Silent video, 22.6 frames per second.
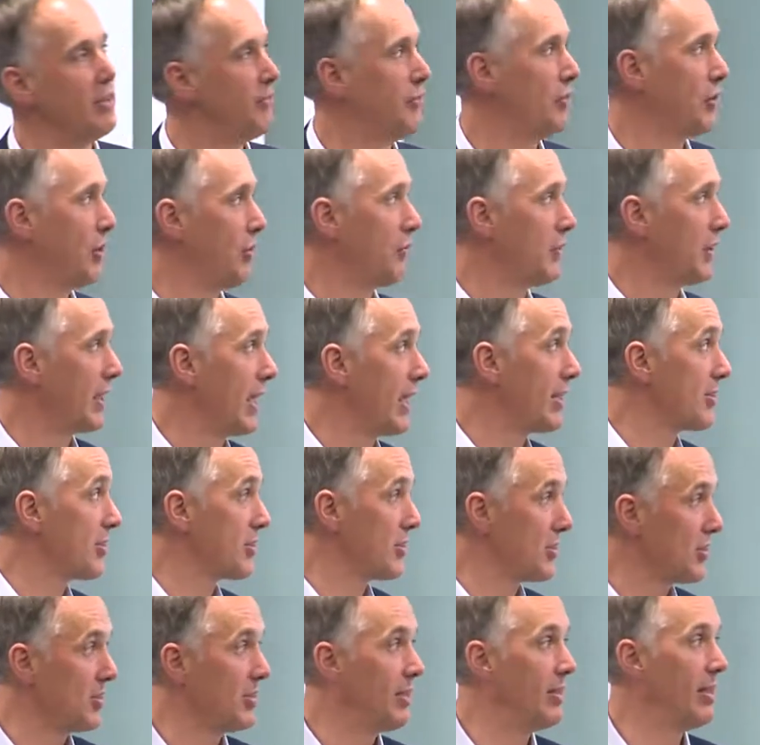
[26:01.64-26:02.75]
foot off the gas
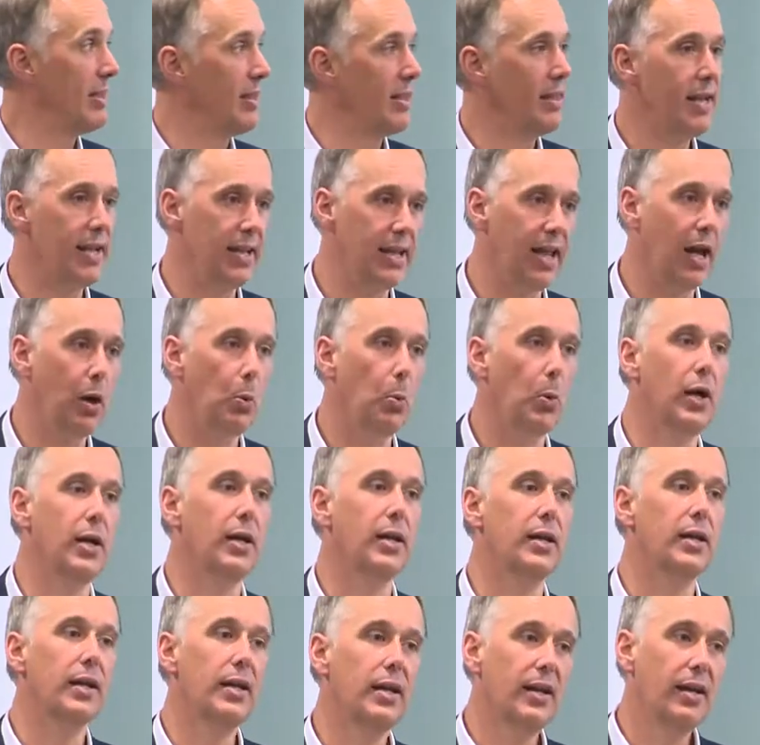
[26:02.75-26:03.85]
in that
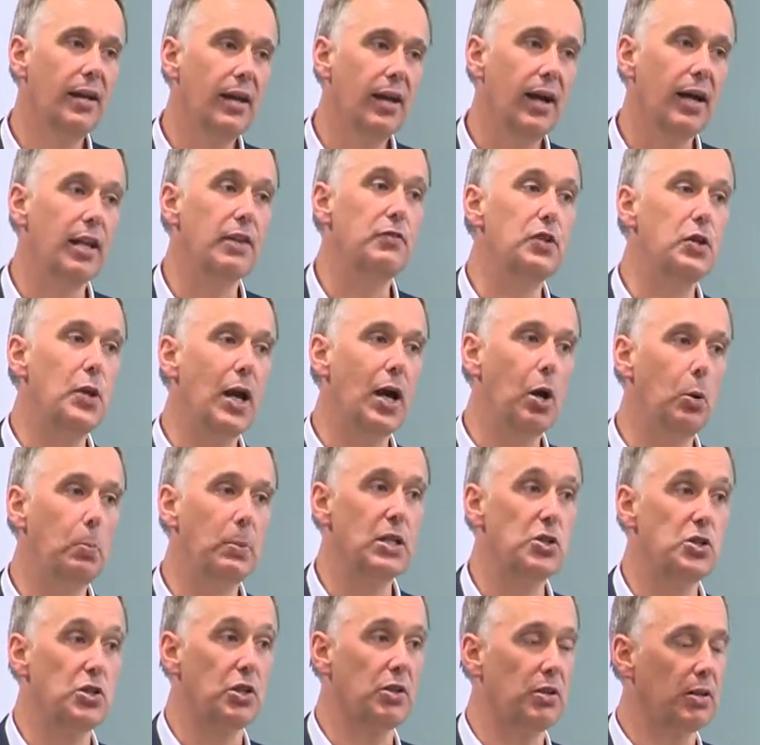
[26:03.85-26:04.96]
way. And if you help
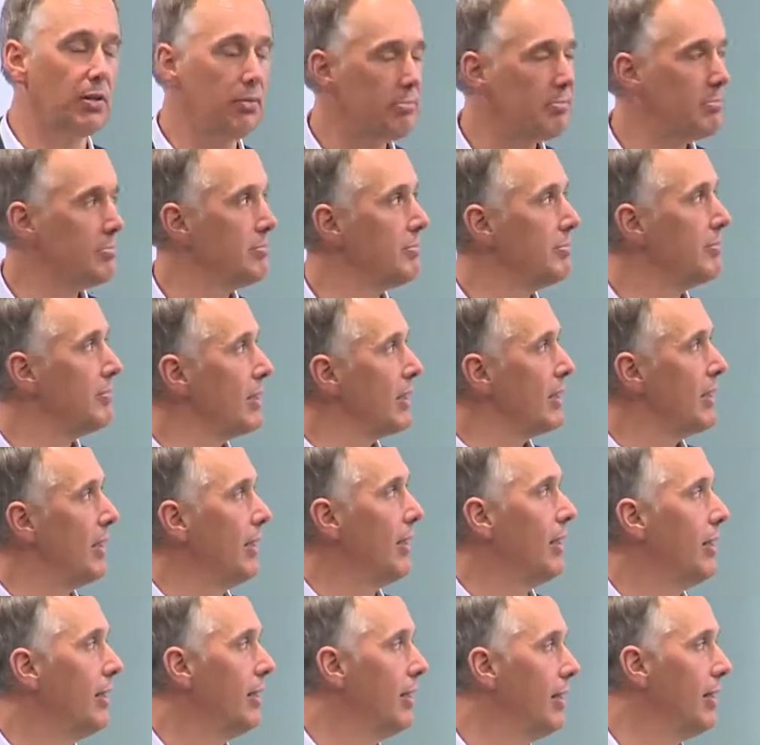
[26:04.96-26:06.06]
each other
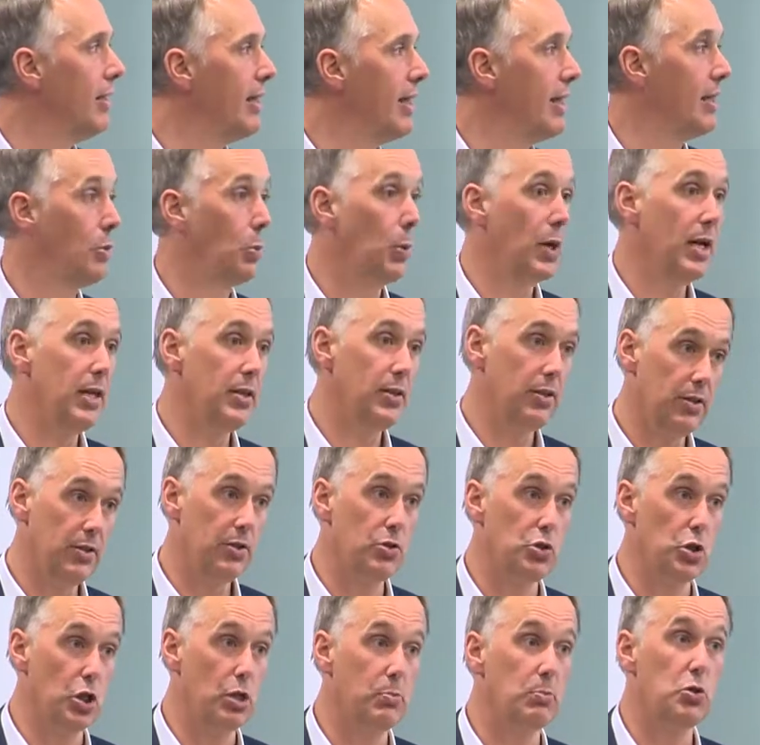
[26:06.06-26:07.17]
in the way that the
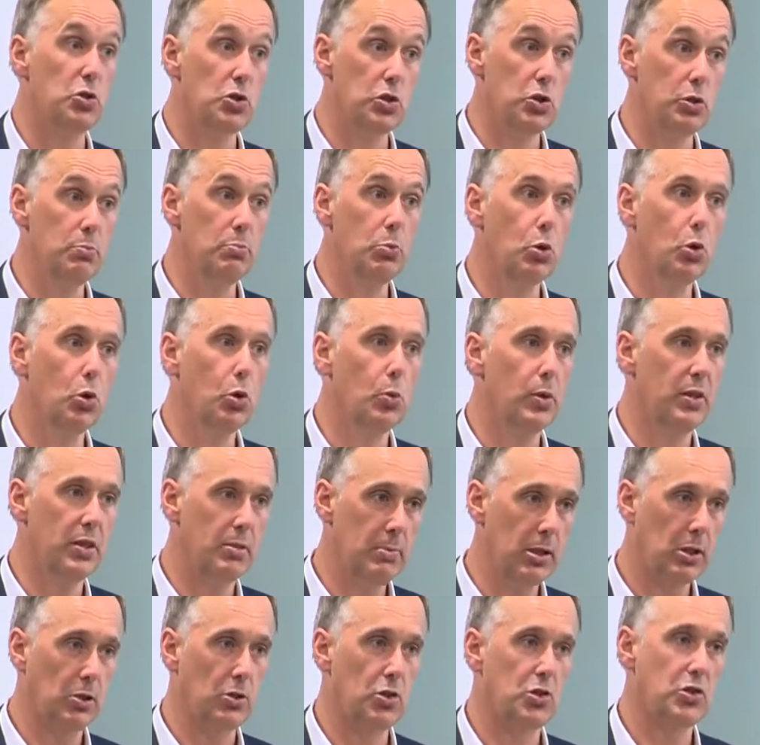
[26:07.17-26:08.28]
Germans do more with the
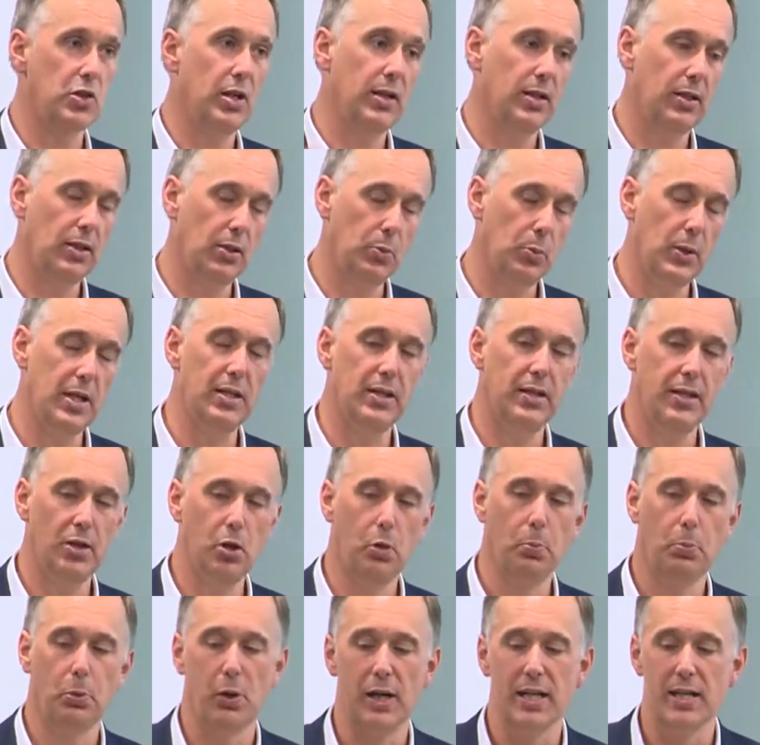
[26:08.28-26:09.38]
Mittelstand and the way that they
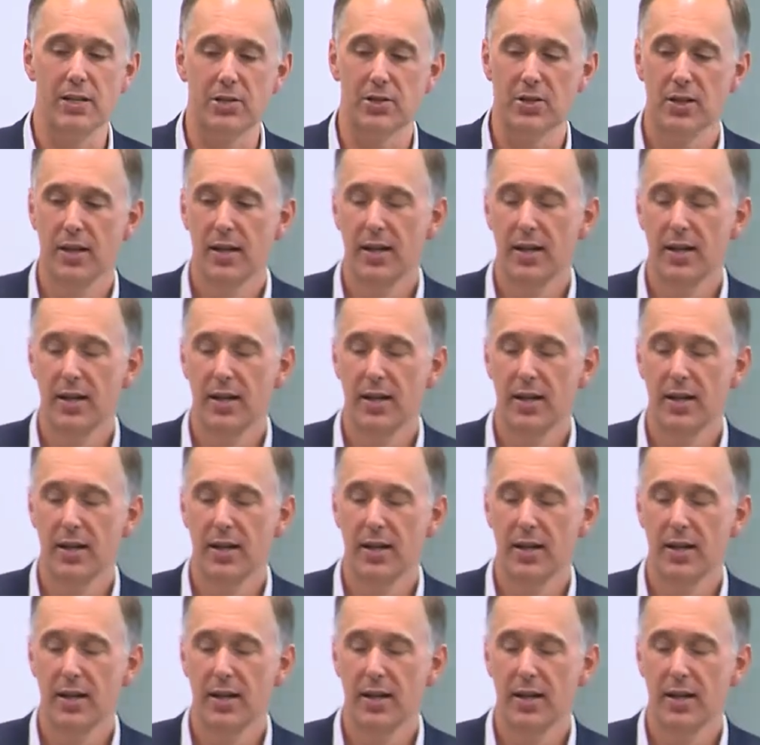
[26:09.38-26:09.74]
operate